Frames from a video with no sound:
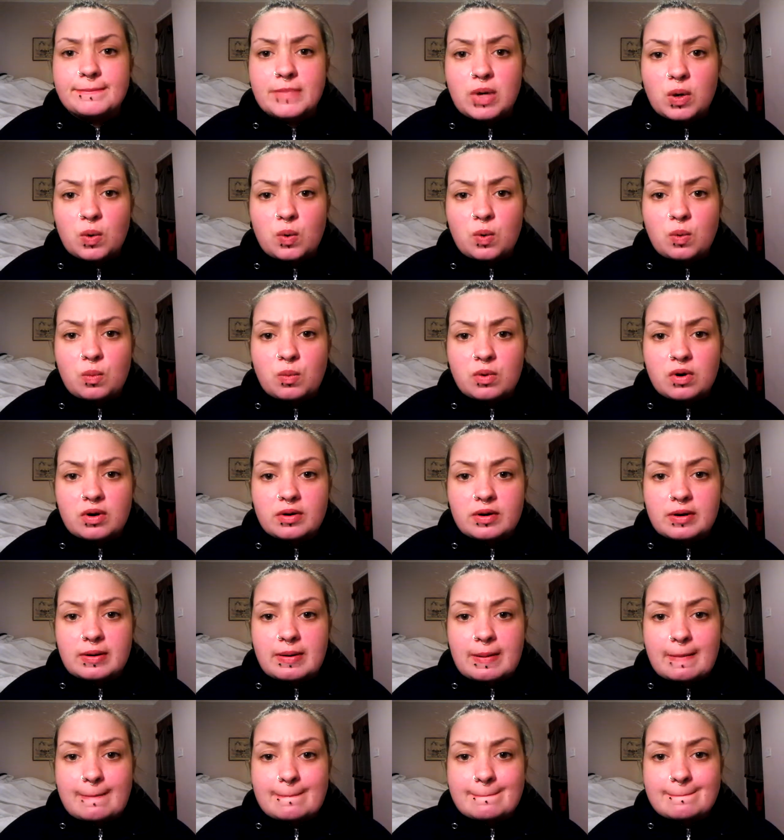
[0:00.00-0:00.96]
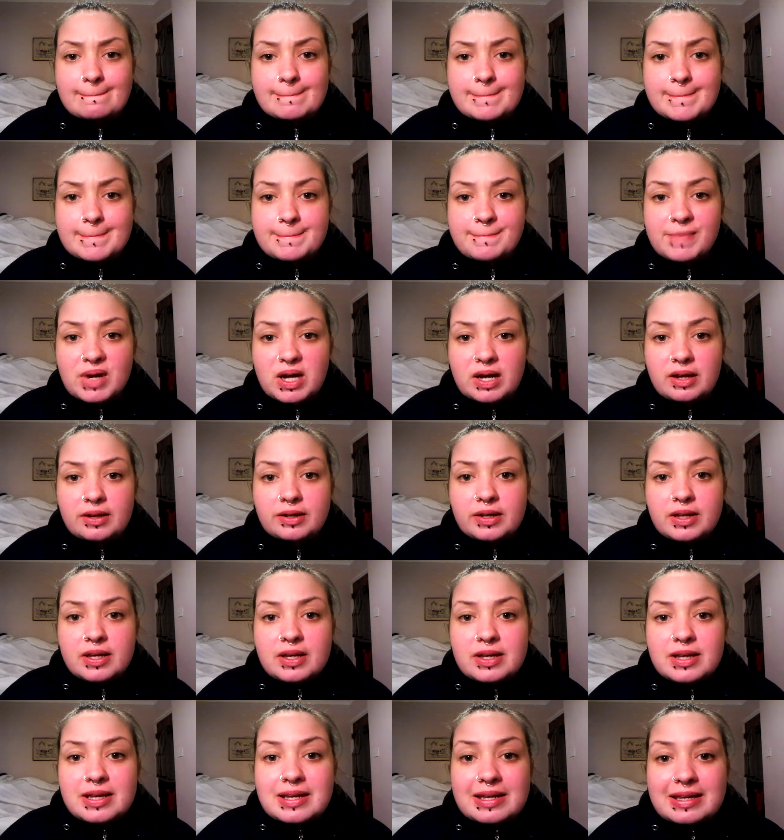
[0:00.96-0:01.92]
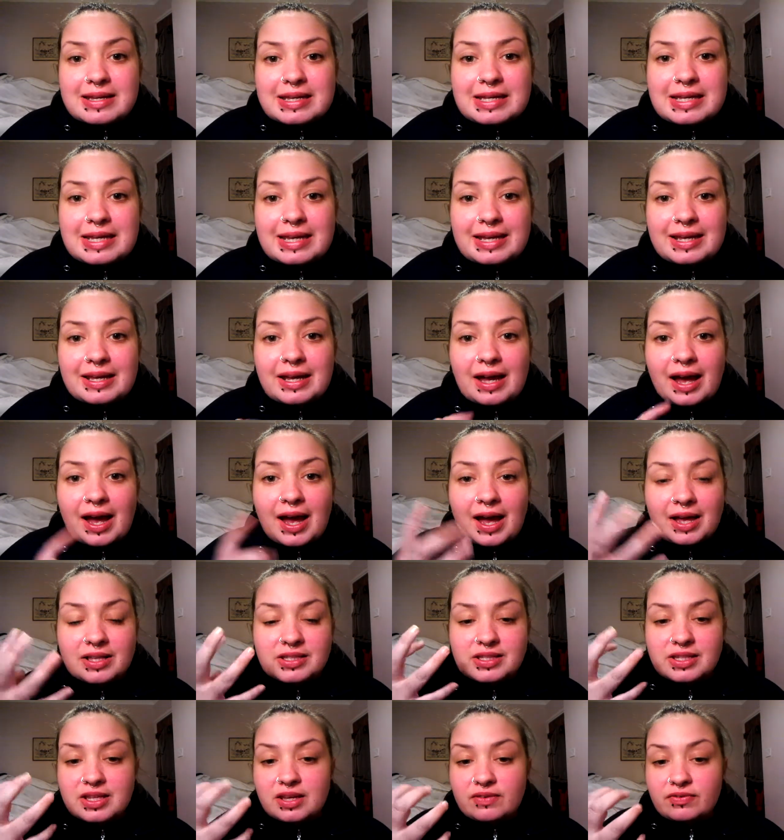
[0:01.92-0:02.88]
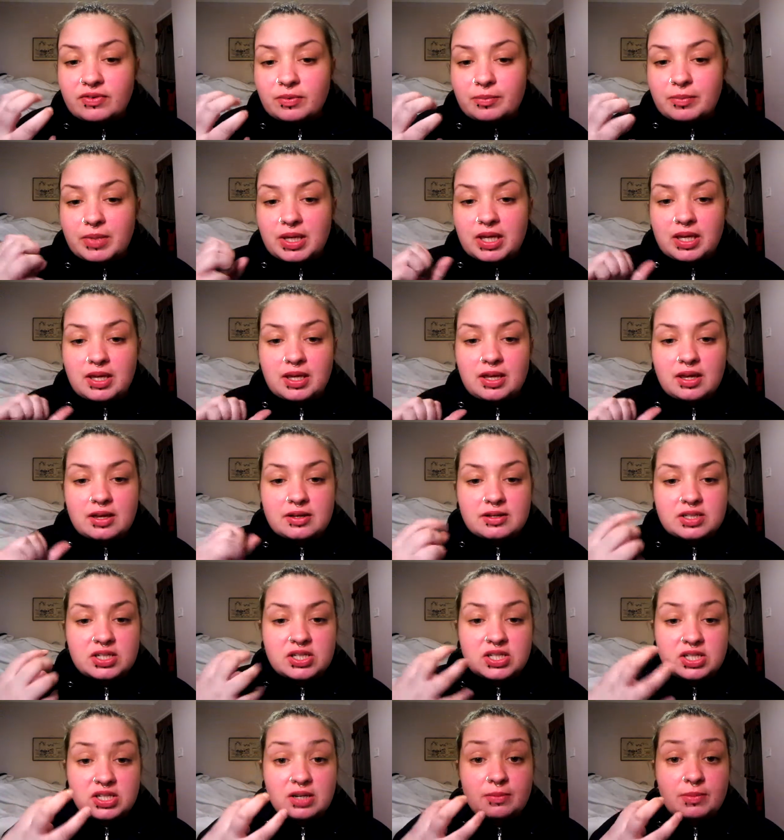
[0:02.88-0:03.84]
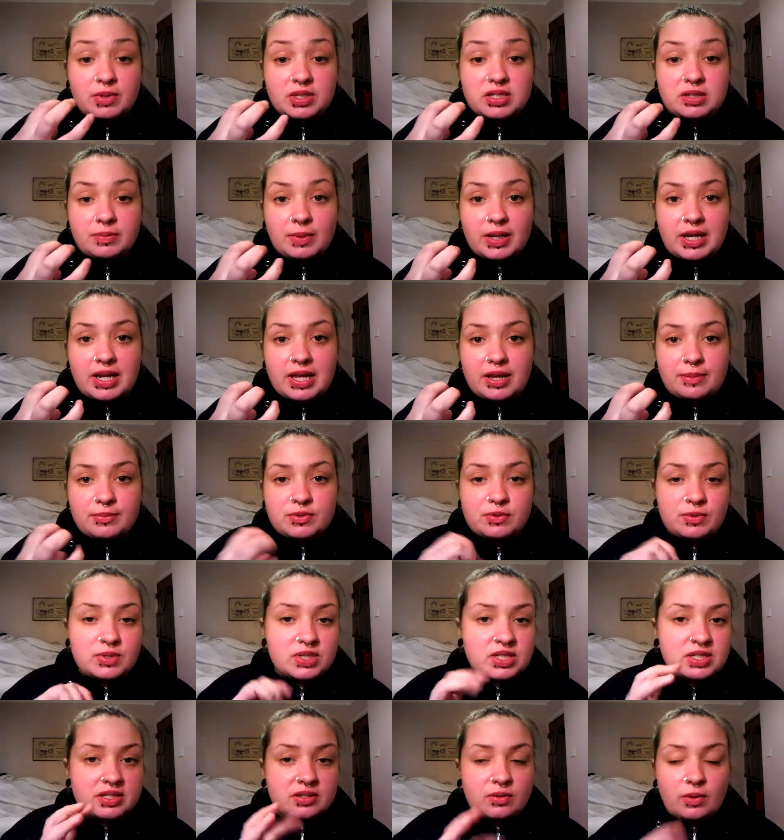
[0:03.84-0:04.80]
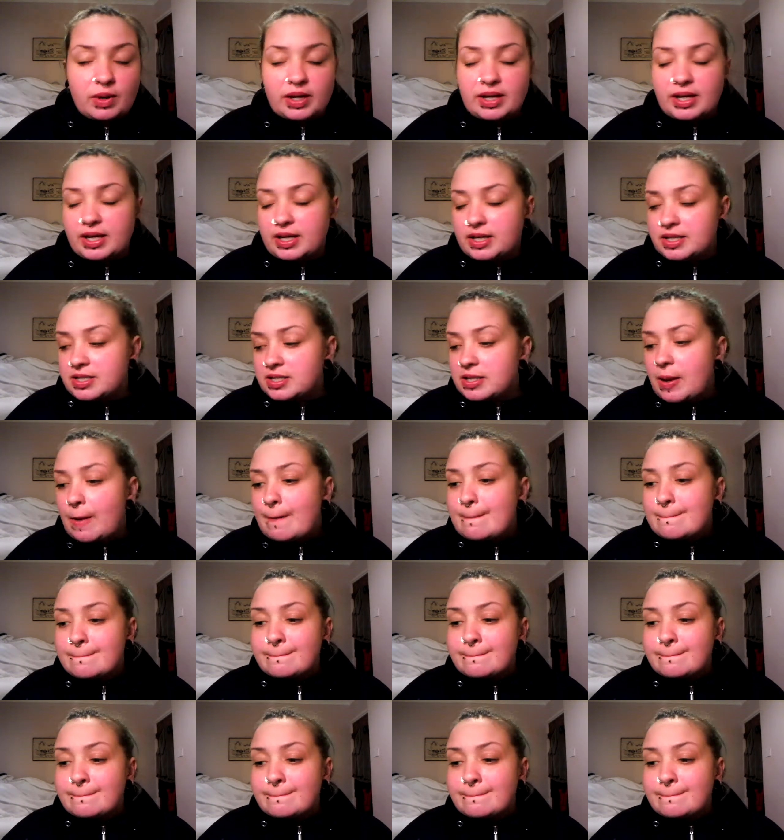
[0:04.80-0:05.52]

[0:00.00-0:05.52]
or want, but it has given me a shimmer to my lips, which is quite nice.